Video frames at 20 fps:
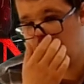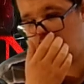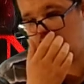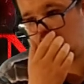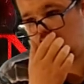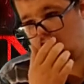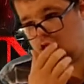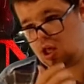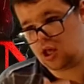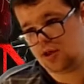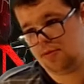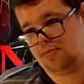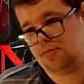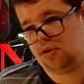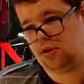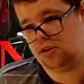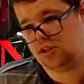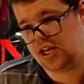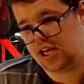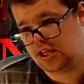
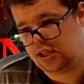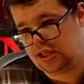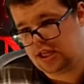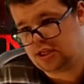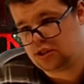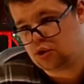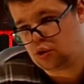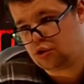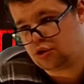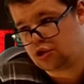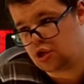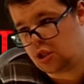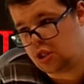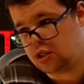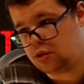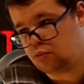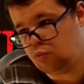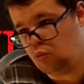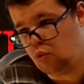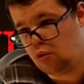Then there's also
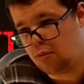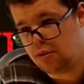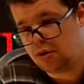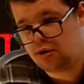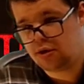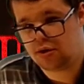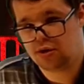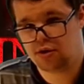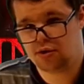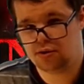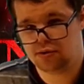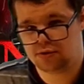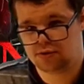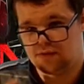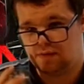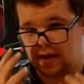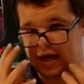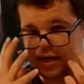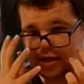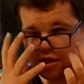this woman whose
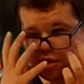face